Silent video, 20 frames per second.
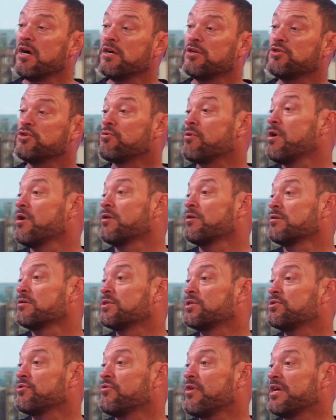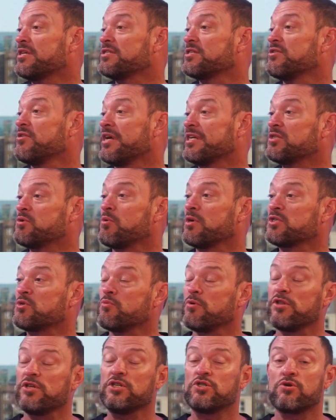drugs. So that's what's
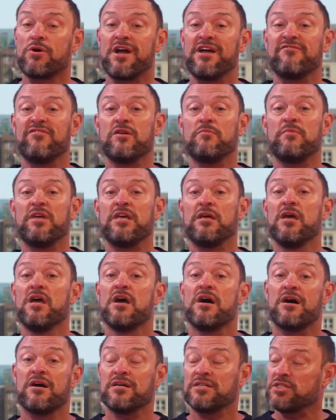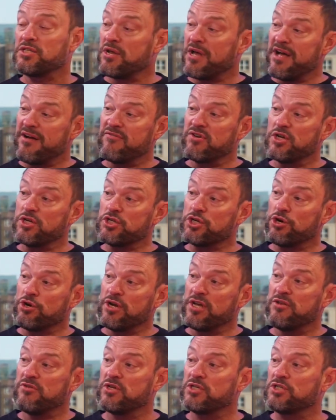really driving me. I also have an
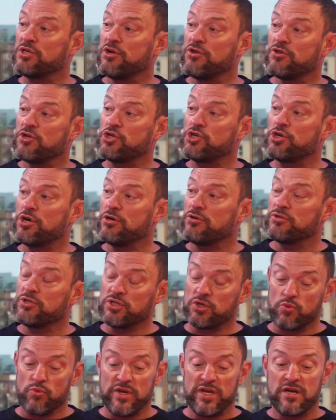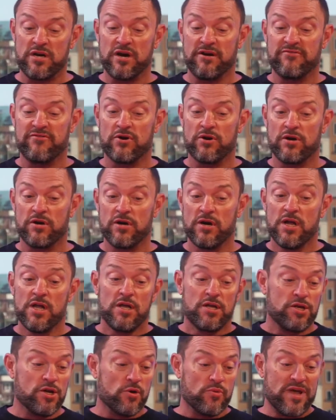attorney that's on the show, so we cover,
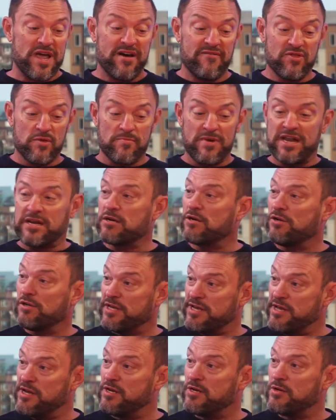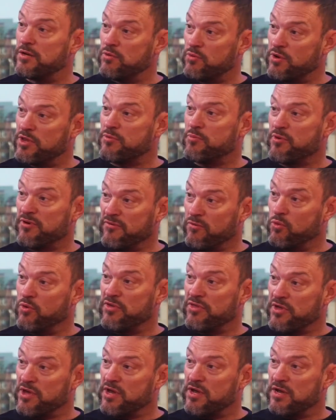we have the medical end with
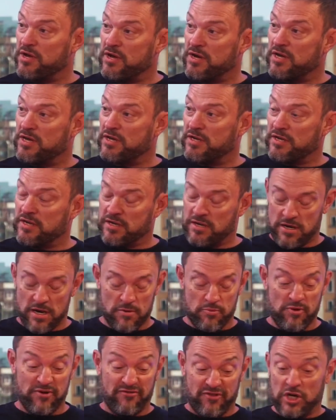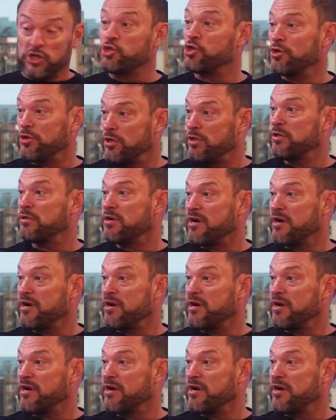a professional